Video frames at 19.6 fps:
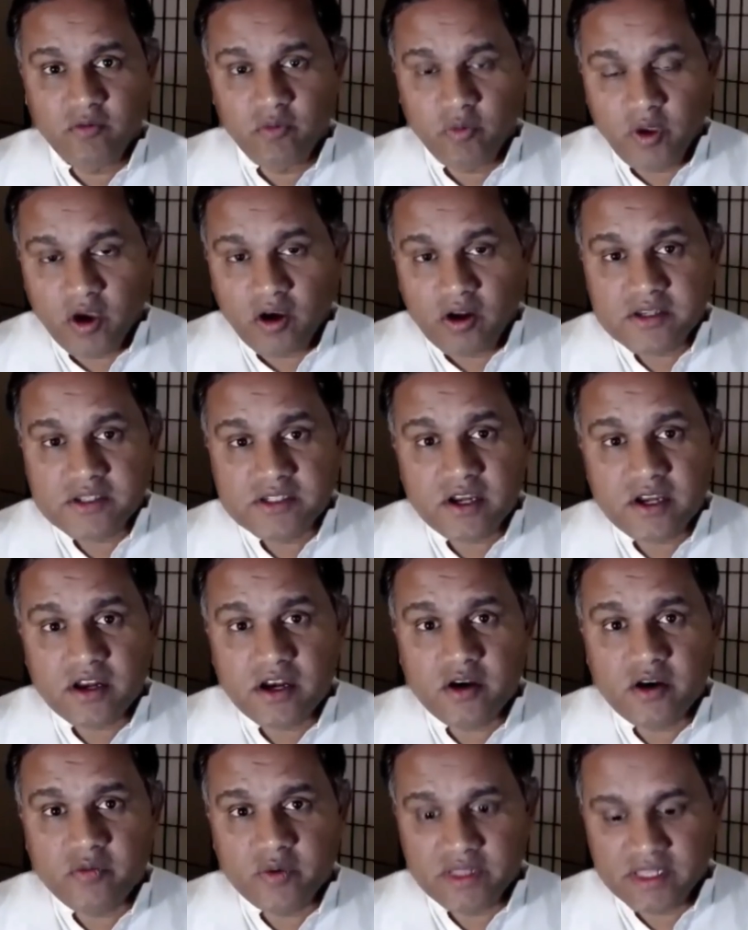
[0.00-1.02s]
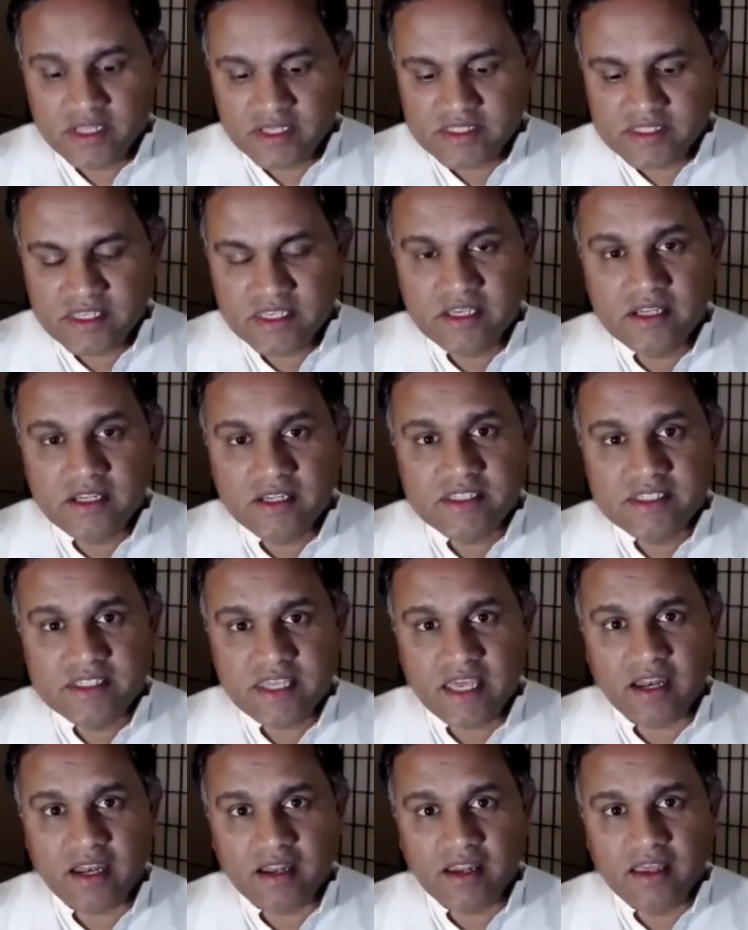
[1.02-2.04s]
We all started with a single
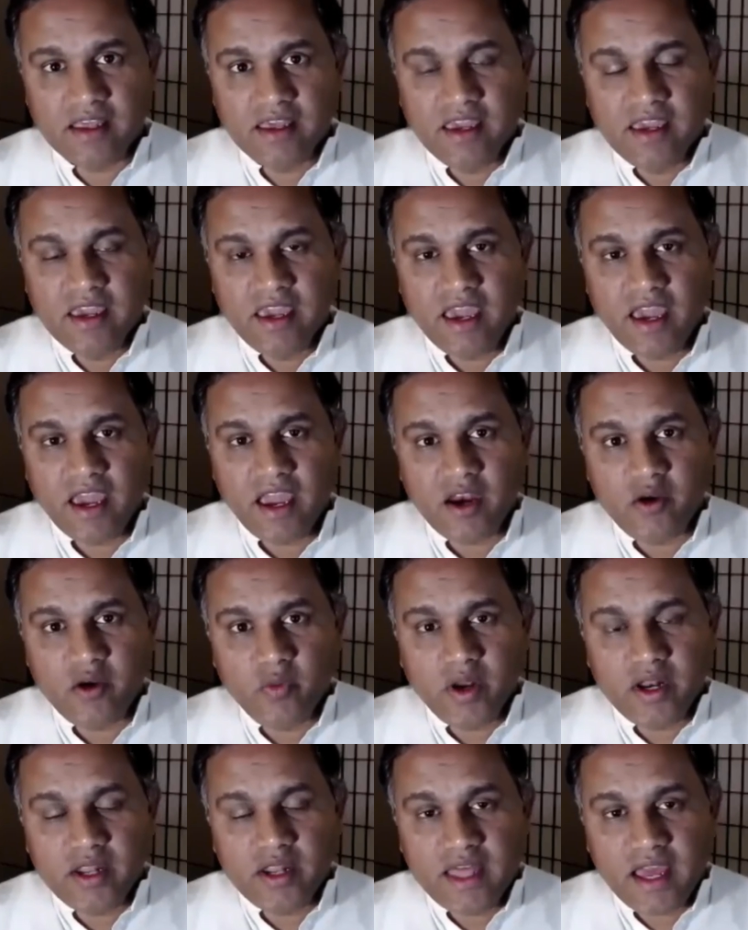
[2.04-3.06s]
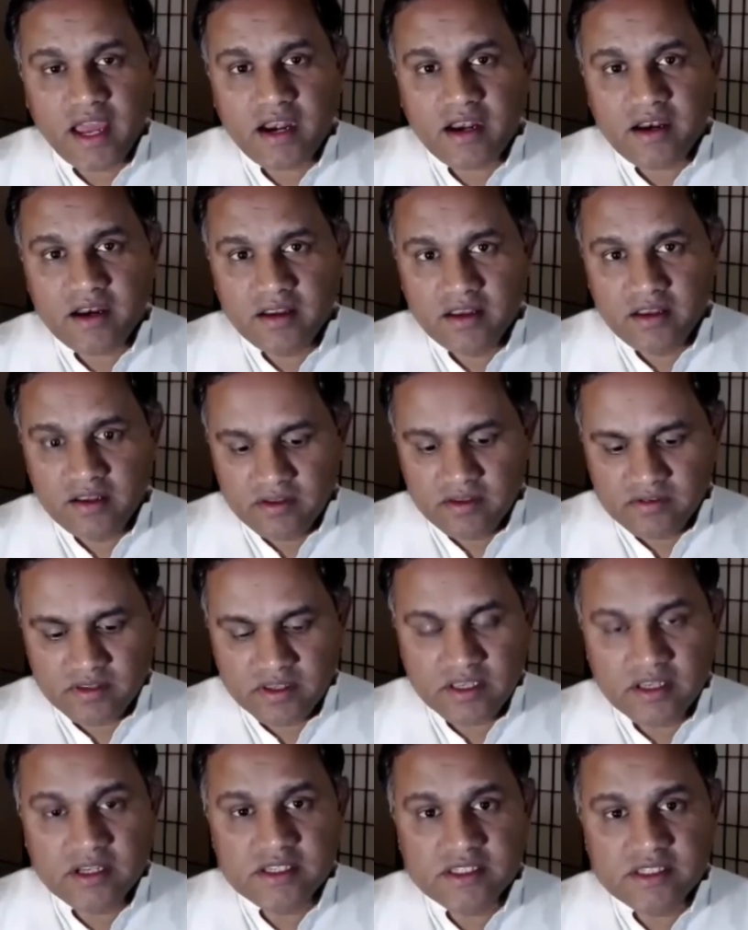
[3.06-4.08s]
cell, and when that
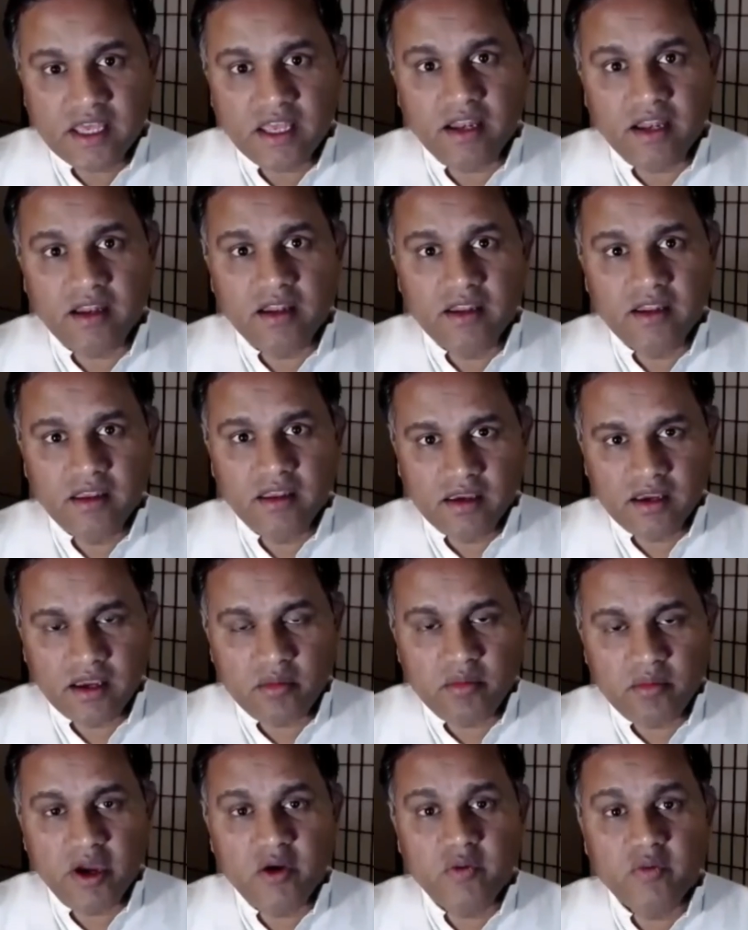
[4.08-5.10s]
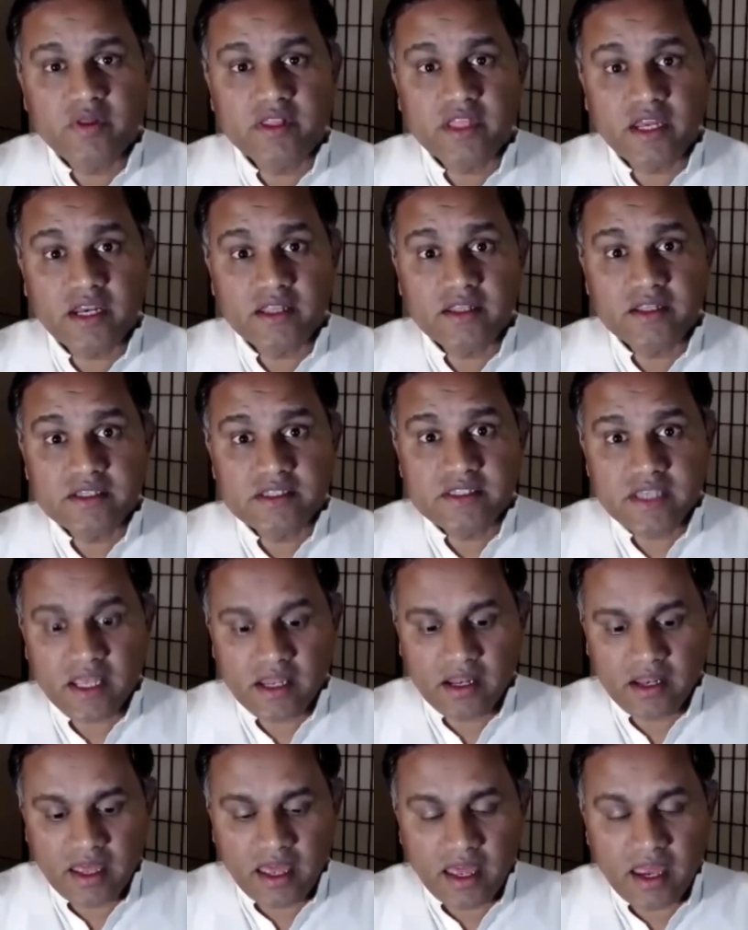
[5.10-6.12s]
single cell combined with another
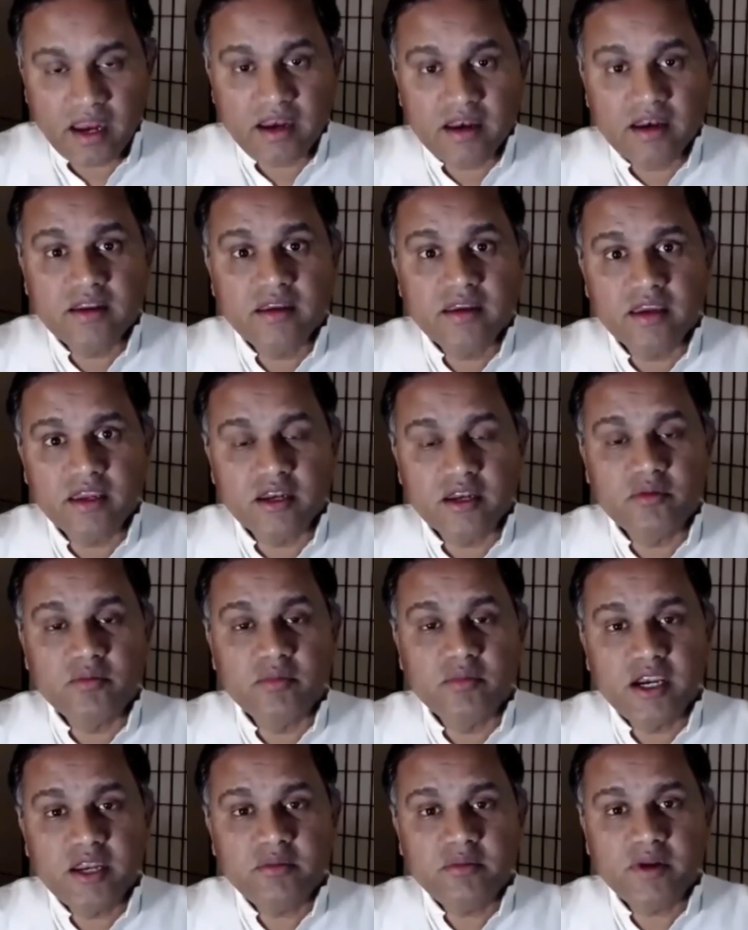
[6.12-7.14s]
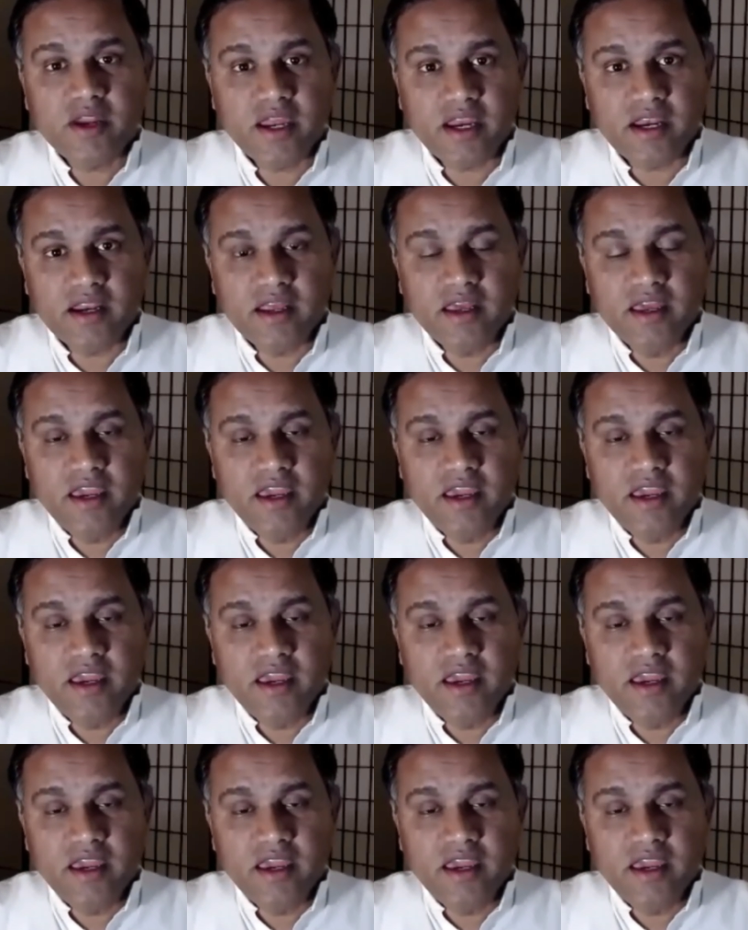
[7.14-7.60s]
cell and it multiplied